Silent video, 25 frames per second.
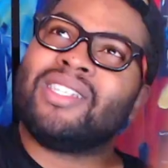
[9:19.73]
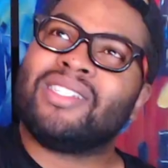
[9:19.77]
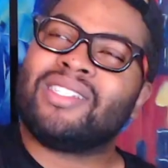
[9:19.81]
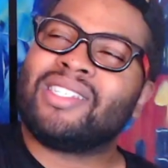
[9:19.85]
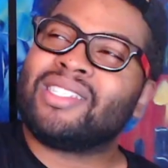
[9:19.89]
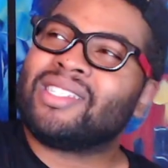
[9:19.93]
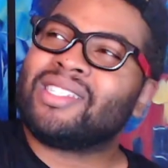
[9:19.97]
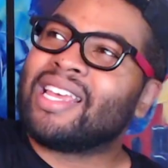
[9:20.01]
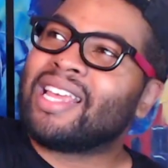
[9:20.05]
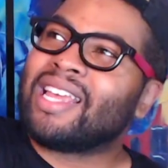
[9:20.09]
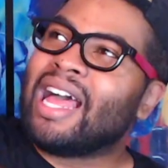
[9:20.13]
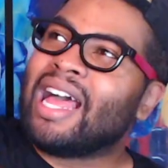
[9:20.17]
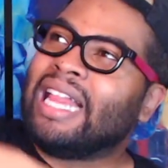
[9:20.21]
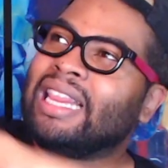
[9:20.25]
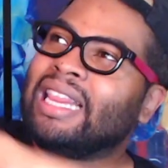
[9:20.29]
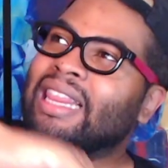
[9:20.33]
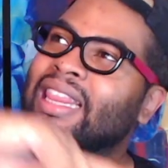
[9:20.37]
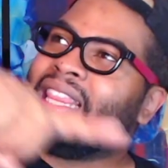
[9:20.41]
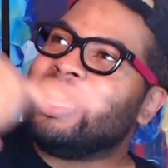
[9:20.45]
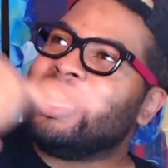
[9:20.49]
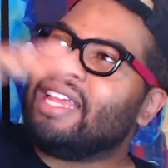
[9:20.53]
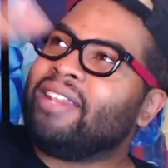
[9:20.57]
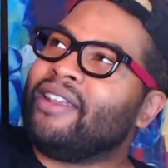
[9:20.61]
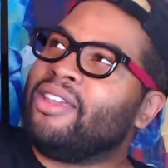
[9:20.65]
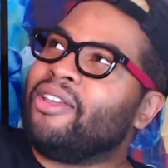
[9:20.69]
just like a
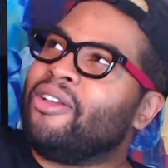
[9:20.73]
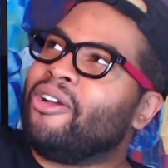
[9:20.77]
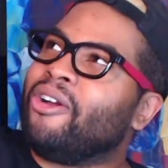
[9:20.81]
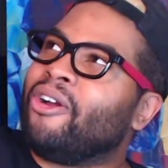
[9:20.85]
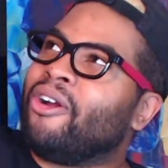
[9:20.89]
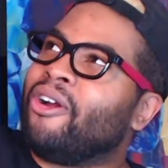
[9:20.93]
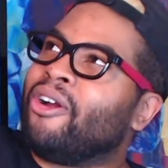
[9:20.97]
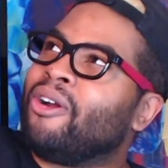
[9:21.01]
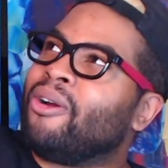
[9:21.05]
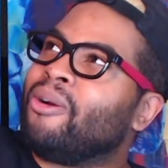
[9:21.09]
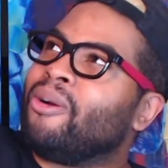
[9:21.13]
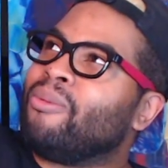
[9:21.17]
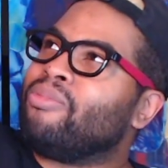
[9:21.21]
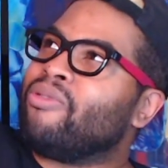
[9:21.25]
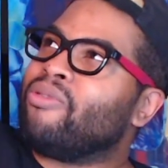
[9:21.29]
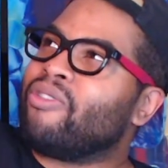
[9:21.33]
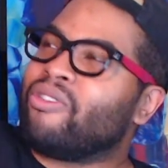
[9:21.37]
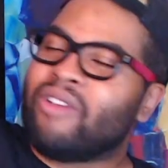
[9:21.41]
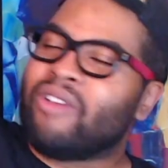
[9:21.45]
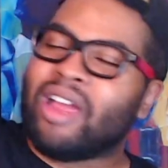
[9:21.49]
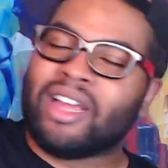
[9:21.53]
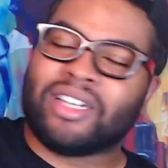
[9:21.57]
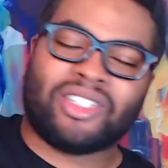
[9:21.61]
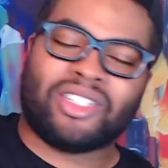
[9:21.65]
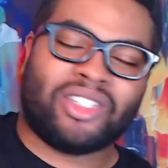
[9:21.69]
linear
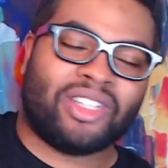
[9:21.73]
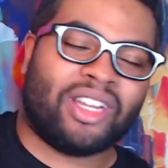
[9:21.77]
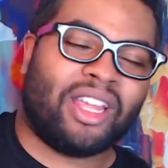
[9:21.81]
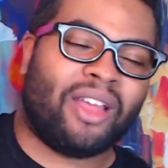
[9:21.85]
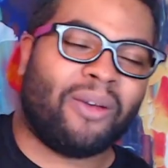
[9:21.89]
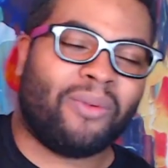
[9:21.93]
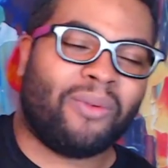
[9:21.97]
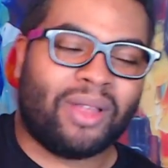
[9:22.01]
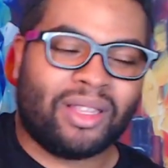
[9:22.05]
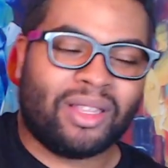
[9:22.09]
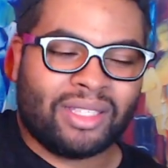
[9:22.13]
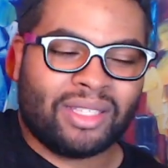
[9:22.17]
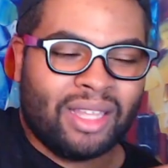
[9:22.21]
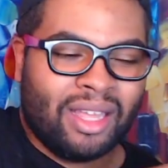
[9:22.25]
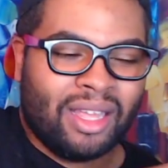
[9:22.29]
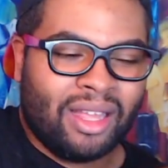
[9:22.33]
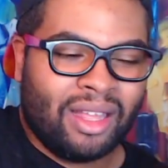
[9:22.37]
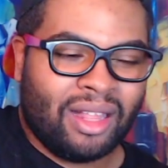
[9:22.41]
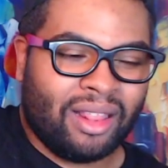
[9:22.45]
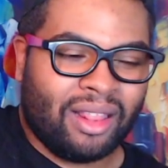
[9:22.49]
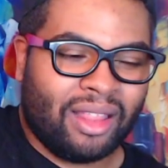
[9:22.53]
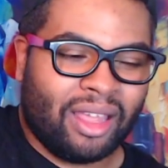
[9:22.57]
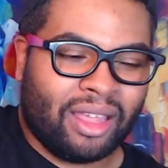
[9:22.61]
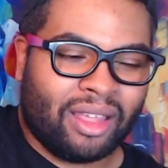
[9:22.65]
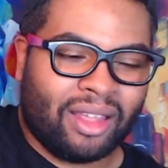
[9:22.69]
progression, it was
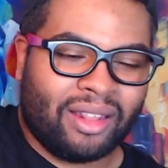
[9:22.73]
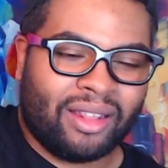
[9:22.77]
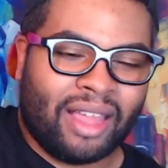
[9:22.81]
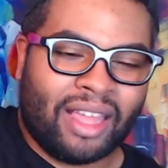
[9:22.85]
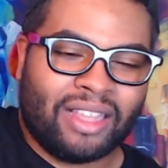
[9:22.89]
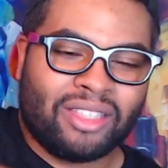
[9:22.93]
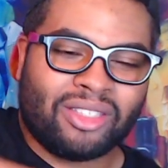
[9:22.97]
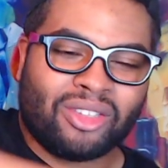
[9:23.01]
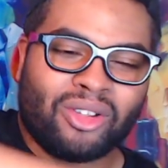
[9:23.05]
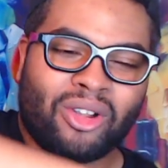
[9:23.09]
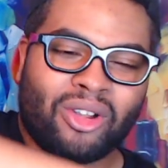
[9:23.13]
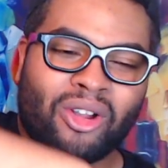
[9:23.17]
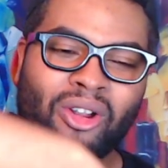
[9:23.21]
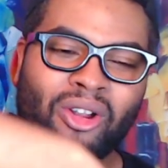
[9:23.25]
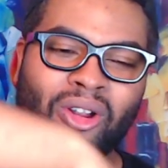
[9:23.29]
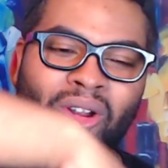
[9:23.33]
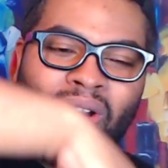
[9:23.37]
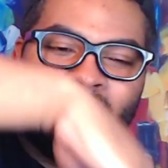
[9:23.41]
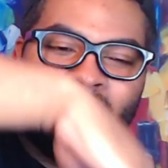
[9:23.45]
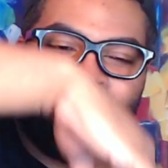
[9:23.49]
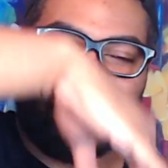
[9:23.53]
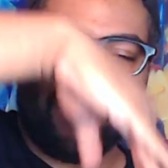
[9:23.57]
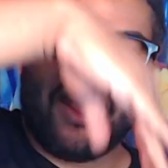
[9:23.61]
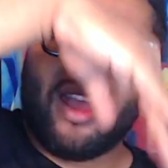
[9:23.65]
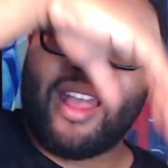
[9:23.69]
like a nice
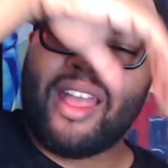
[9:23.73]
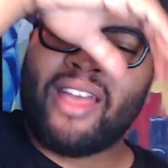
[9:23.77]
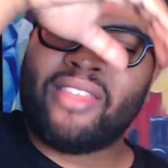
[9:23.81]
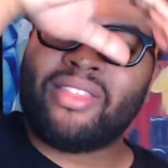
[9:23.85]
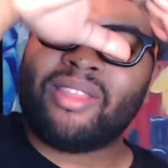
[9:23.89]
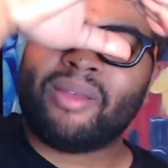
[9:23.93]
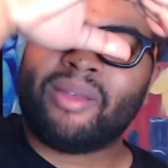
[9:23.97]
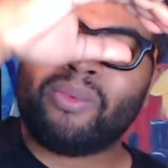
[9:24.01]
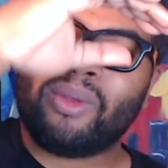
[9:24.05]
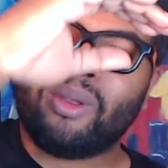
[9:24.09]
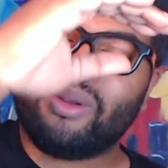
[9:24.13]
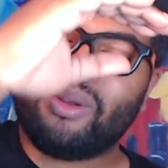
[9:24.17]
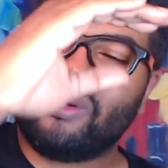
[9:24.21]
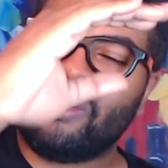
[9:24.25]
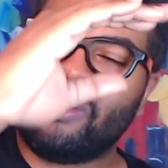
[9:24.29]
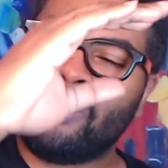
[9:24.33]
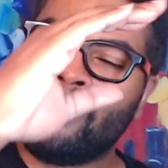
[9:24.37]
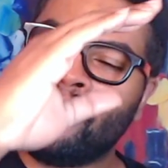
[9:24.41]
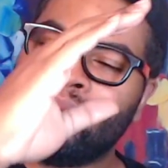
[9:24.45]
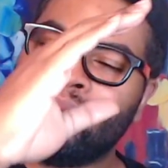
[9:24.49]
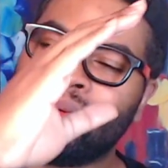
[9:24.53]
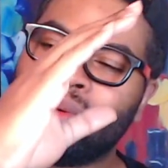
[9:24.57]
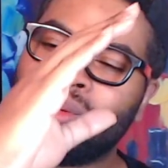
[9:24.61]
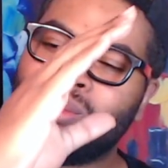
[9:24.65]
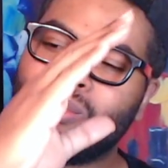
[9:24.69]
curve, and then we
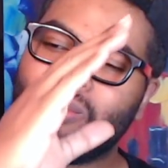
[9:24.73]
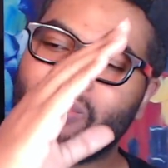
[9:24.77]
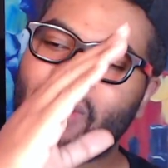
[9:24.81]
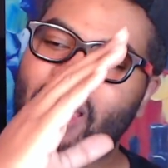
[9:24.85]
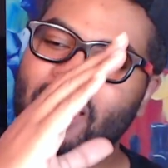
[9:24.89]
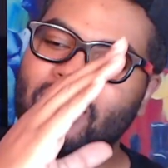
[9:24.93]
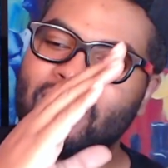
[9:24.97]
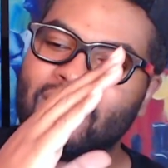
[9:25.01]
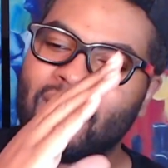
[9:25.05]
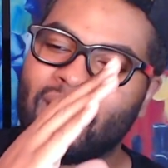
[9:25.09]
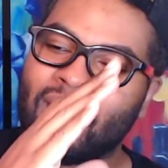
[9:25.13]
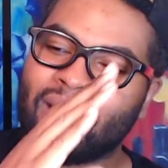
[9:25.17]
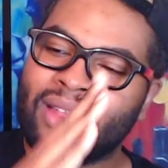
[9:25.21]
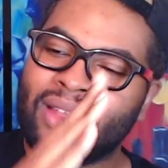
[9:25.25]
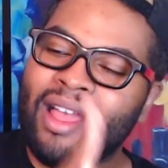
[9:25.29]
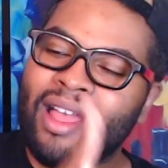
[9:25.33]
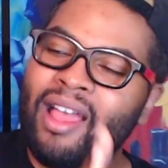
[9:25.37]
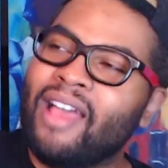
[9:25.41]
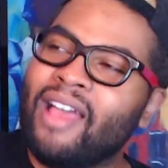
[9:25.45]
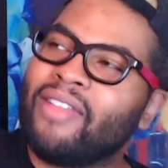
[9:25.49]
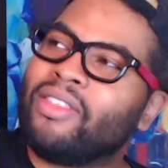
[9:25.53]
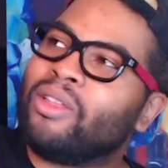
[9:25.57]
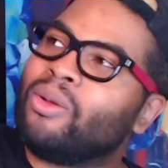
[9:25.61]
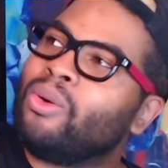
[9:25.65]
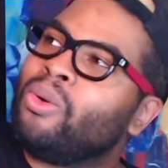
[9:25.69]
back down,
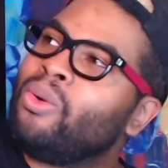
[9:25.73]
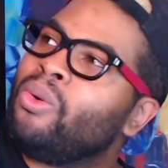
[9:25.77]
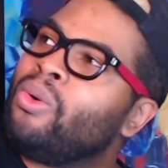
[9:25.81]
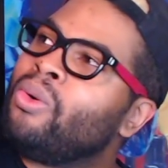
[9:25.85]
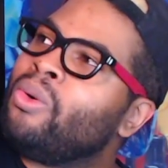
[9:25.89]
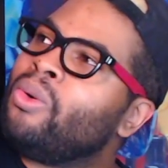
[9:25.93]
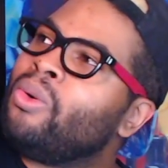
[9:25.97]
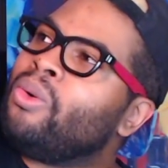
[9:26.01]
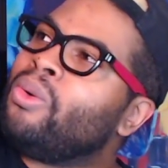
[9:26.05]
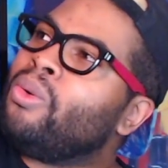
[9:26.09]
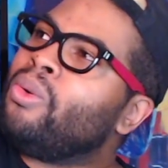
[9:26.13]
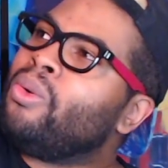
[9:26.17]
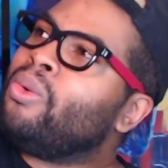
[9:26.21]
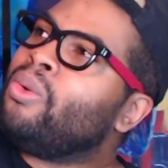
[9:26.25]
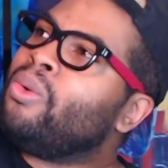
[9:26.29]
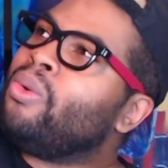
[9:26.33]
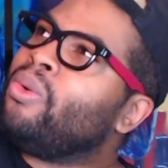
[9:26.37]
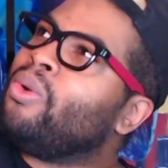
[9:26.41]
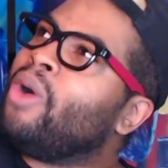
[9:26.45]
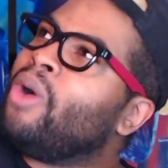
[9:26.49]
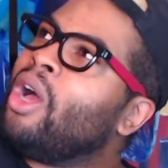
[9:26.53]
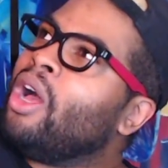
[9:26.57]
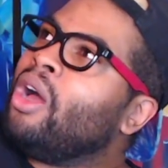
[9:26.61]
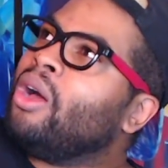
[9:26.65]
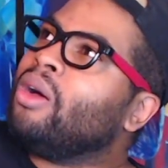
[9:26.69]
and then